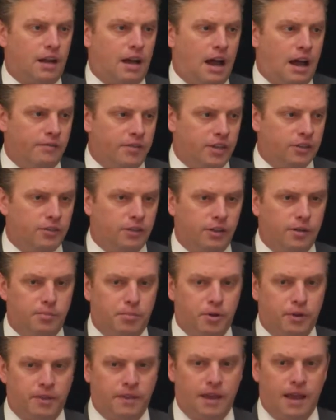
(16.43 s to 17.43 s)
obviously
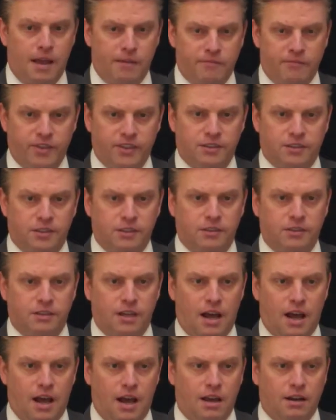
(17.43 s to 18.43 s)
put the emphasis
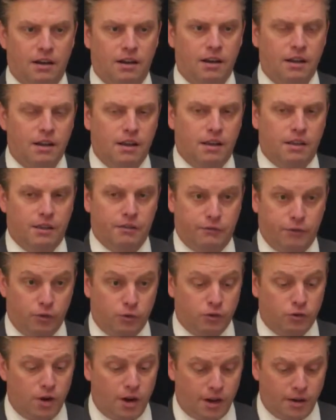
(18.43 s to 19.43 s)
on the Food
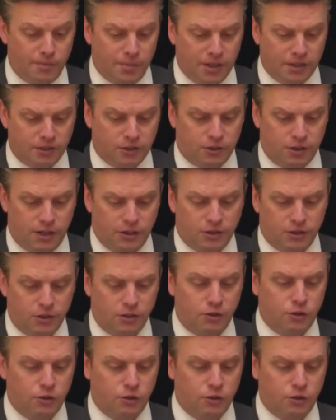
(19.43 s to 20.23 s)
and Drug Administration,